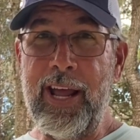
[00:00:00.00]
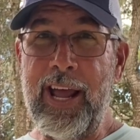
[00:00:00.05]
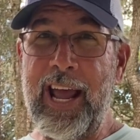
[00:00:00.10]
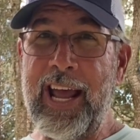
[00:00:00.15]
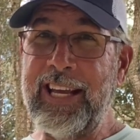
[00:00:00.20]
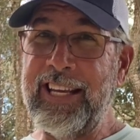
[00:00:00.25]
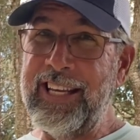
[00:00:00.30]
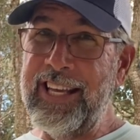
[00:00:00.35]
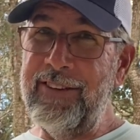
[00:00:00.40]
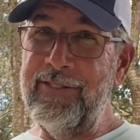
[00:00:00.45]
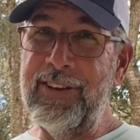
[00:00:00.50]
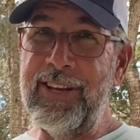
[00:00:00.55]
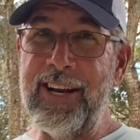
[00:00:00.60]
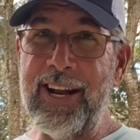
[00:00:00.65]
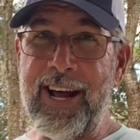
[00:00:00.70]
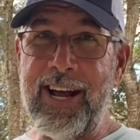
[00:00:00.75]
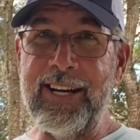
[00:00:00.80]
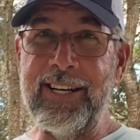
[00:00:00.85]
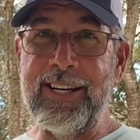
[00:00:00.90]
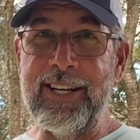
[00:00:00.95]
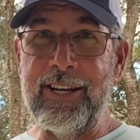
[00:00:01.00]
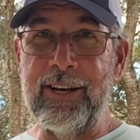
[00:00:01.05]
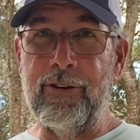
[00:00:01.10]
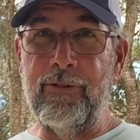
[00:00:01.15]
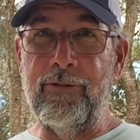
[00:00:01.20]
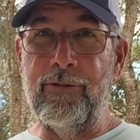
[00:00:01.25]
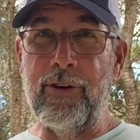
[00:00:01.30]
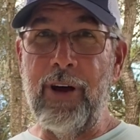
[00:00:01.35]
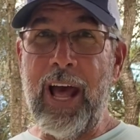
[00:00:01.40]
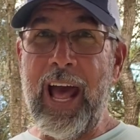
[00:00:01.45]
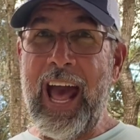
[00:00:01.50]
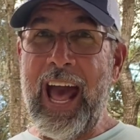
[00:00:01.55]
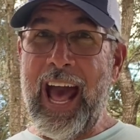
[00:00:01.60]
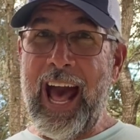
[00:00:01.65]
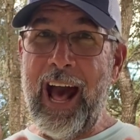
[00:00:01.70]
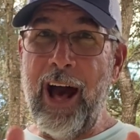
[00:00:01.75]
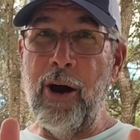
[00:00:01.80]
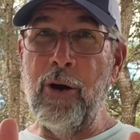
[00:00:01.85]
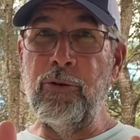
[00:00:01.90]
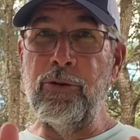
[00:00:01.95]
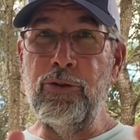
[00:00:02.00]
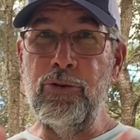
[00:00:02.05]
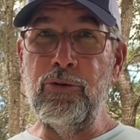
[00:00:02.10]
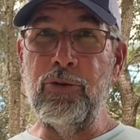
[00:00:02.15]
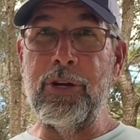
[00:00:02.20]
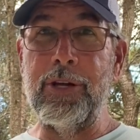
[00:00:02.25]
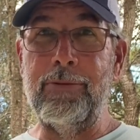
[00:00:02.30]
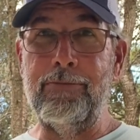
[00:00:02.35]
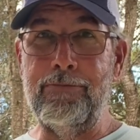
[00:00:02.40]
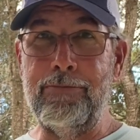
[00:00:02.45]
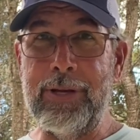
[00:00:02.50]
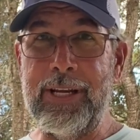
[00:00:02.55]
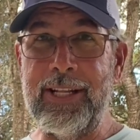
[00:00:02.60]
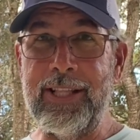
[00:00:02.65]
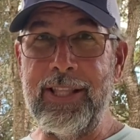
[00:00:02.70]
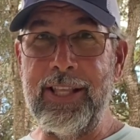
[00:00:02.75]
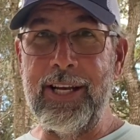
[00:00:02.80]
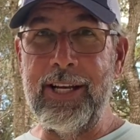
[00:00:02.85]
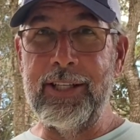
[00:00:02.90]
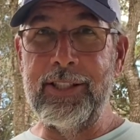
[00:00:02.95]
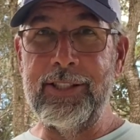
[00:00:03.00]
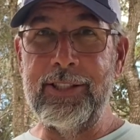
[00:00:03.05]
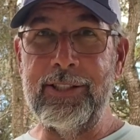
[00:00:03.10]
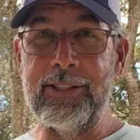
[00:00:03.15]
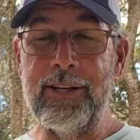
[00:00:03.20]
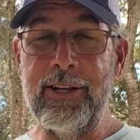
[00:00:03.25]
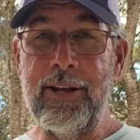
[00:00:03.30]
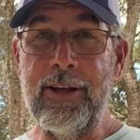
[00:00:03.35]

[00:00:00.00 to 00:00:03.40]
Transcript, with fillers: and give you an idea of how you can beat this.